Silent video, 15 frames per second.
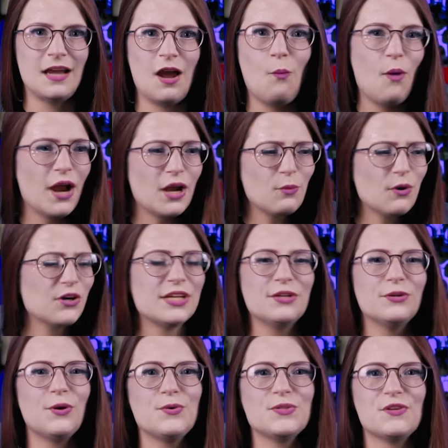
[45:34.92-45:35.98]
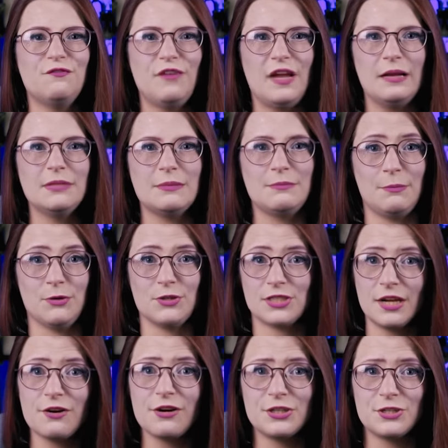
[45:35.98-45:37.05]
Why do our heroes' family members,
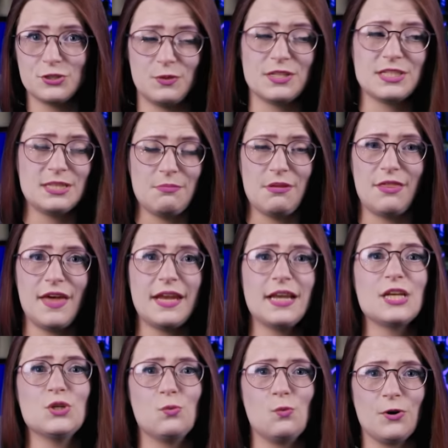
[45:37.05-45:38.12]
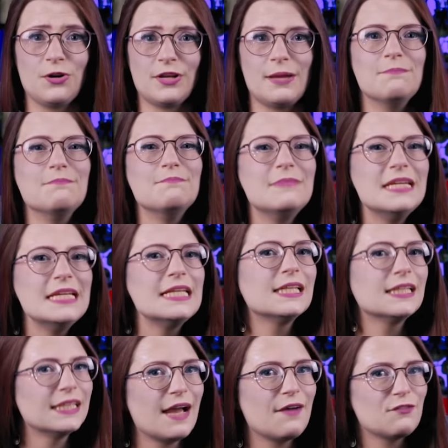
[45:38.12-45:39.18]
characters we're sympathetic toward,
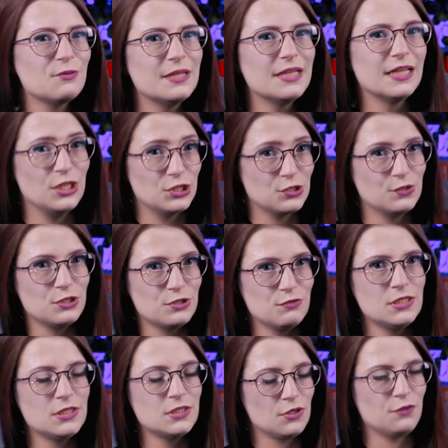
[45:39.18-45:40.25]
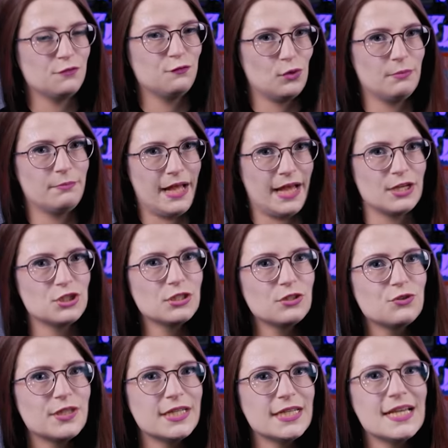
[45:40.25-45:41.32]
immediately after being introduced to the four bad
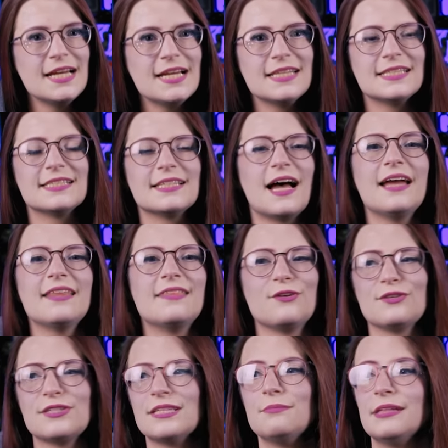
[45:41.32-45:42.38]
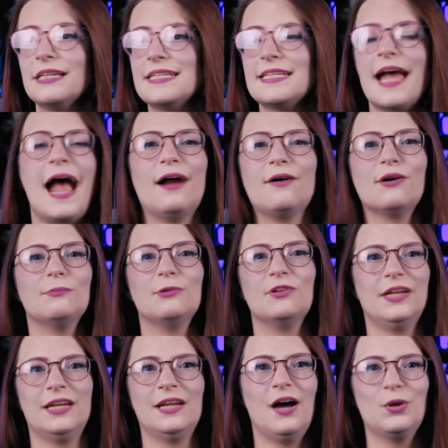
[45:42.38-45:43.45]
children, decide they are simply terrible
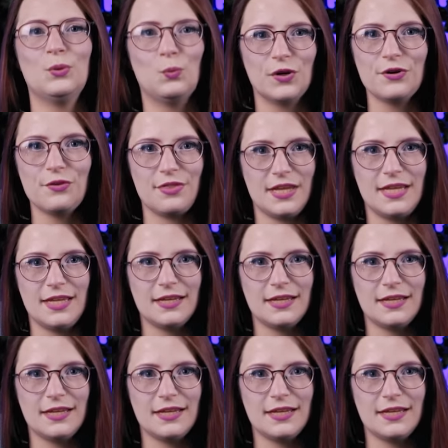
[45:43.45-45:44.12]
and unworthy?